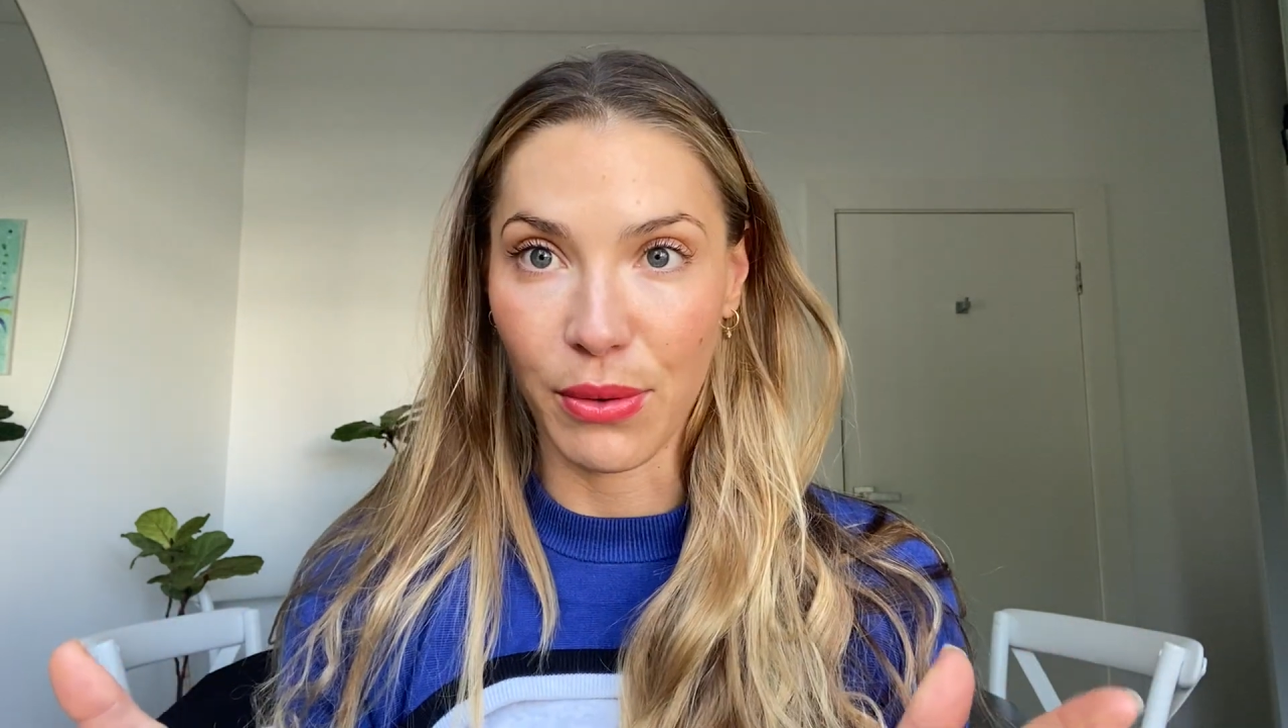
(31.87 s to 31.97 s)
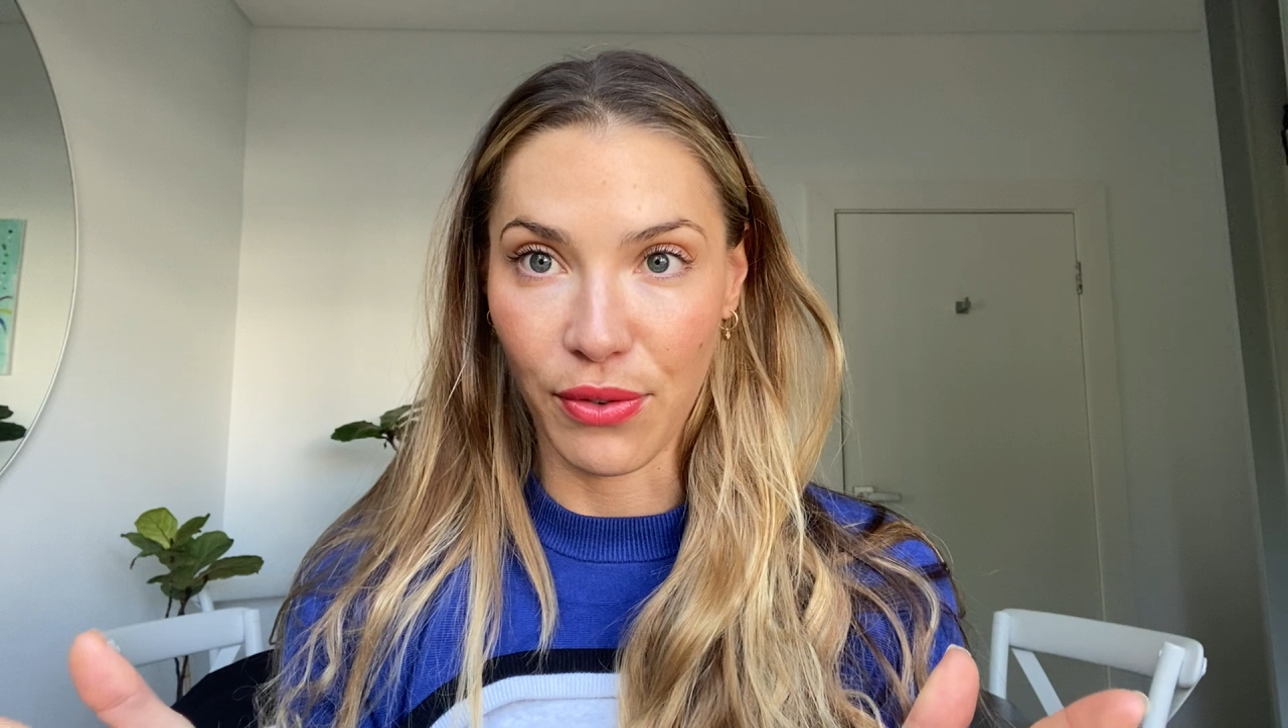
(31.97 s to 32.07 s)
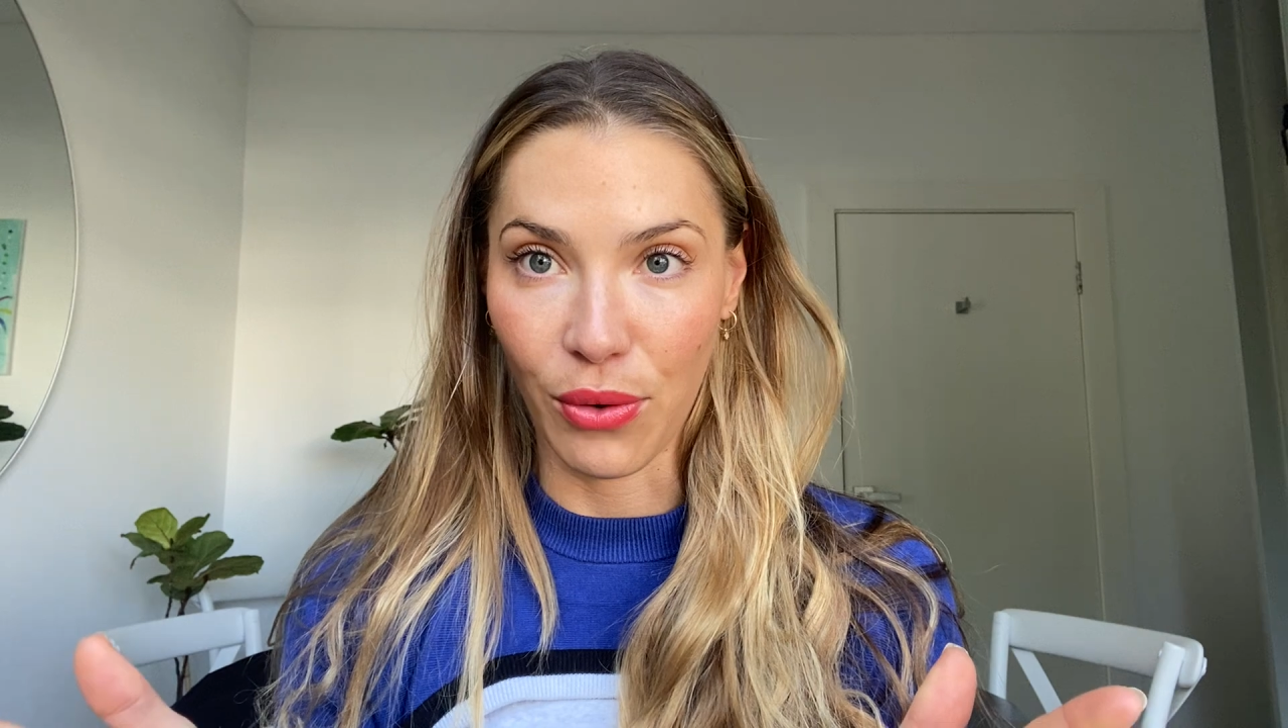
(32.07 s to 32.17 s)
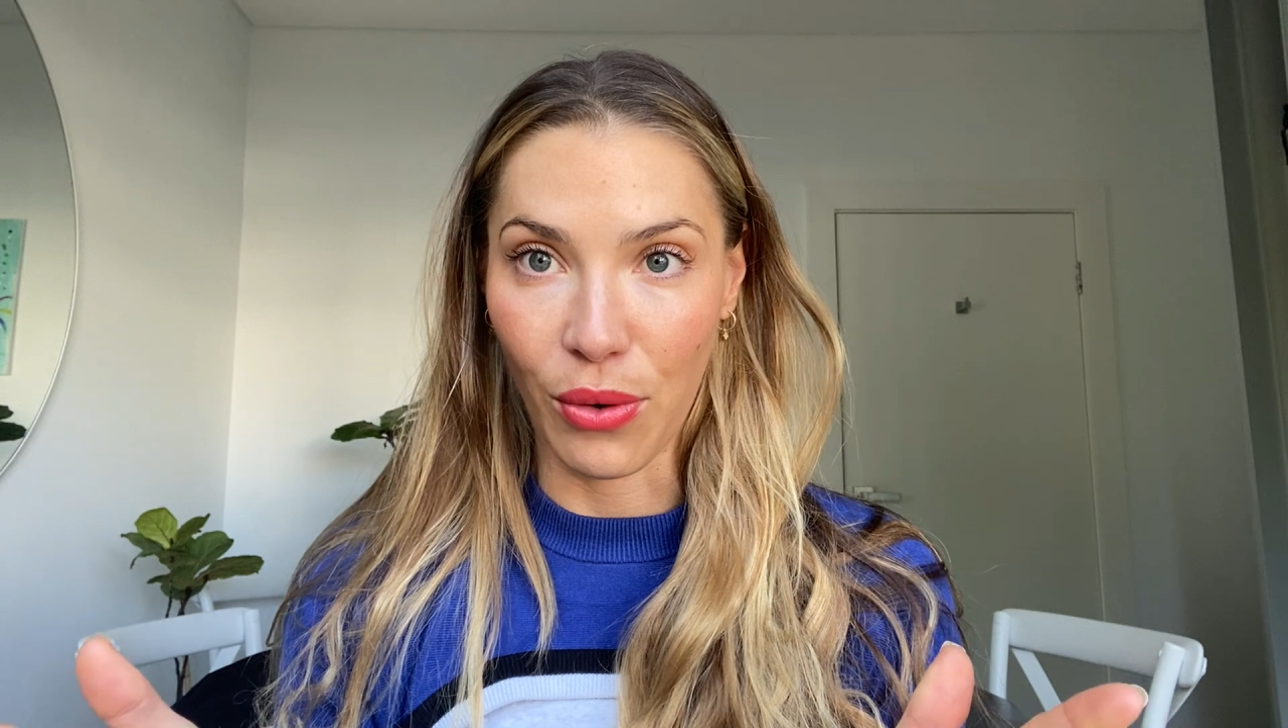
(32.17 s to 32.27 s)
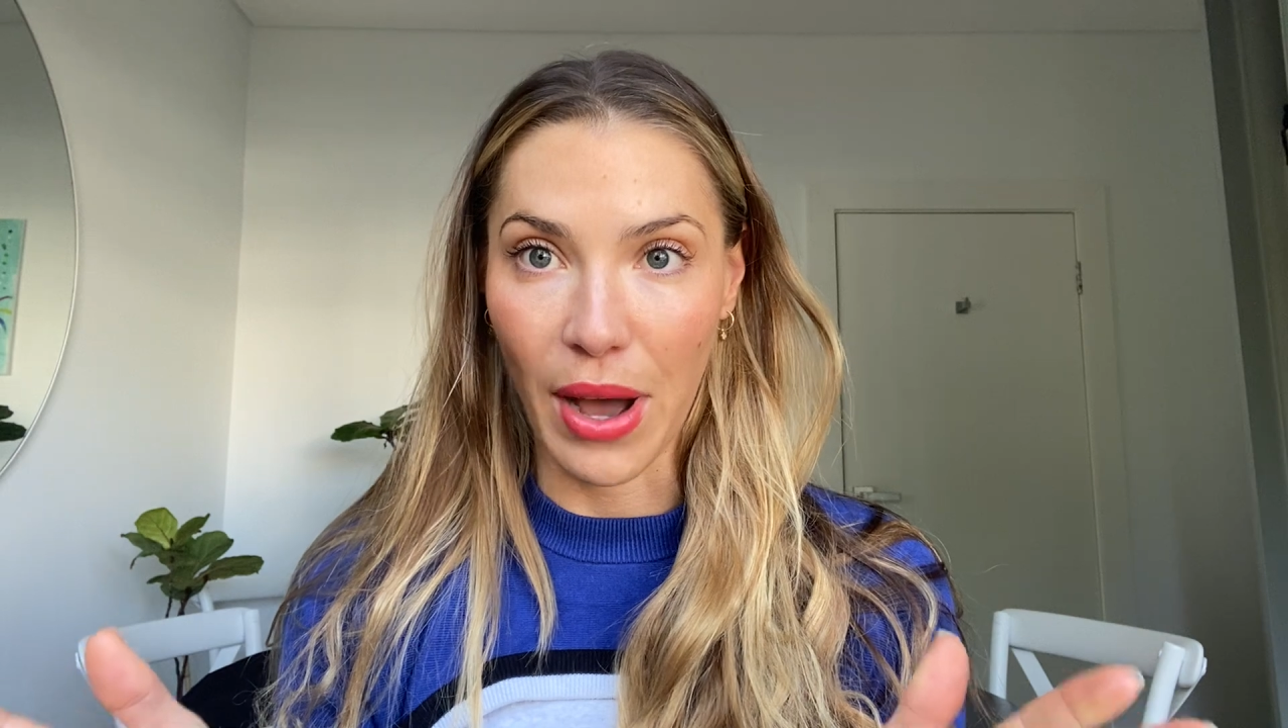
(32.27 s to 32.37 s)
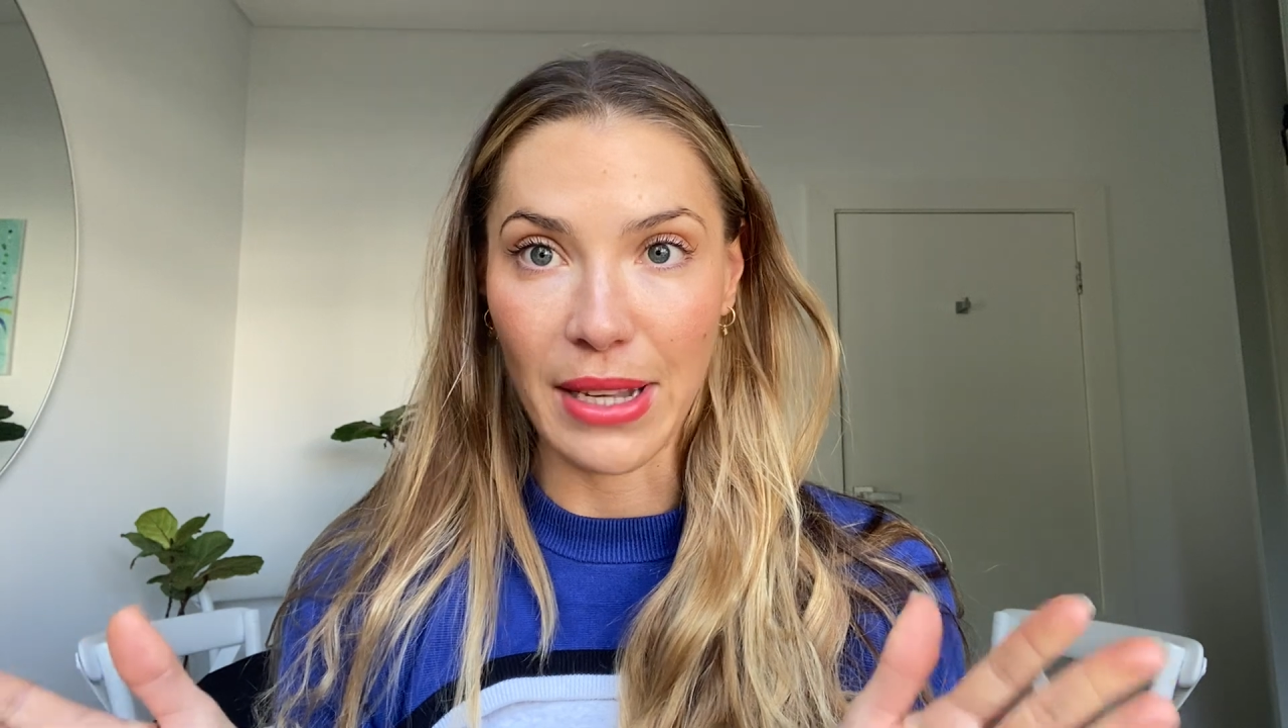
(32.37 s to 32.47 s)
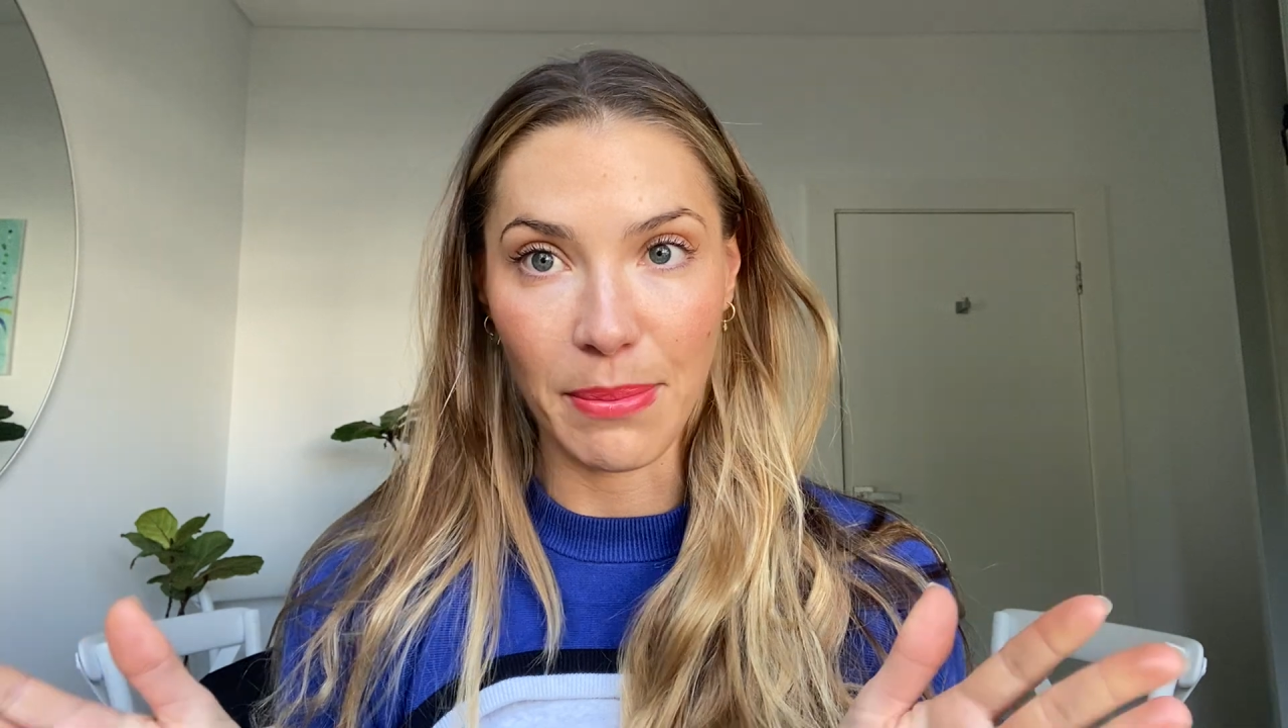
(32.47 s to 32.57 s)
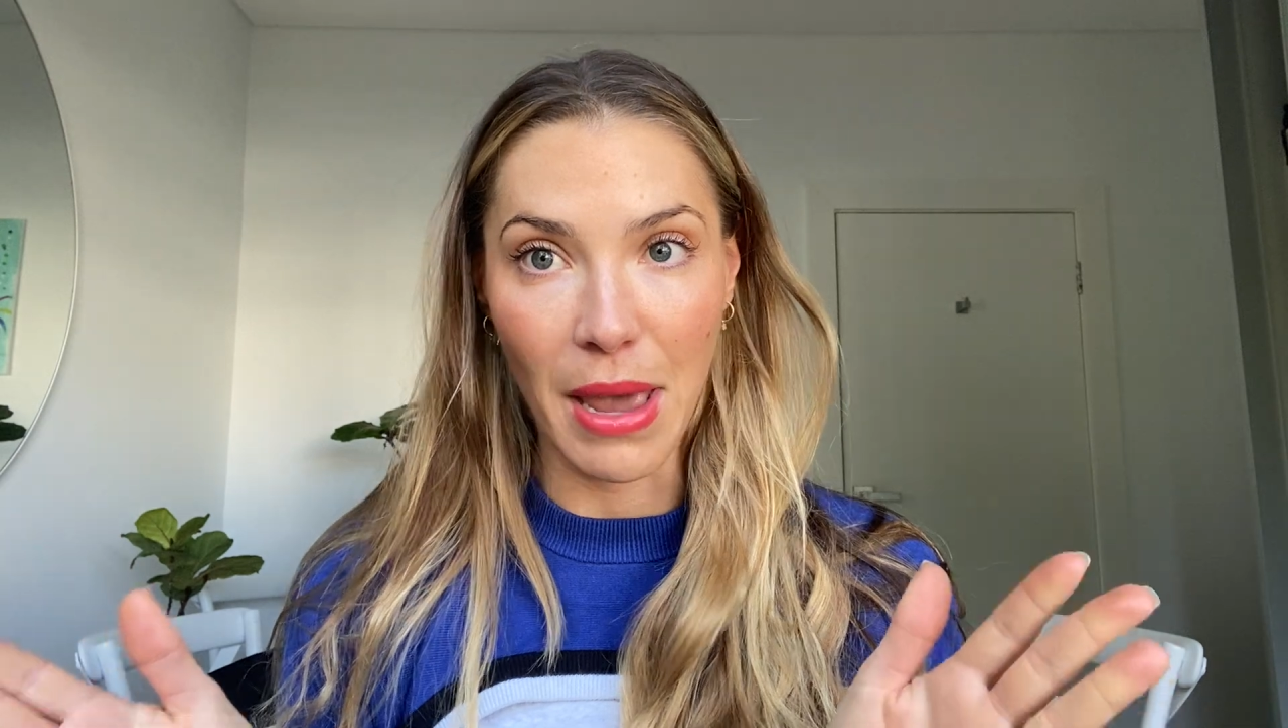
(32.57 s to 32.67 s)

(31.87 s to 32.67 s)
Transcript: before as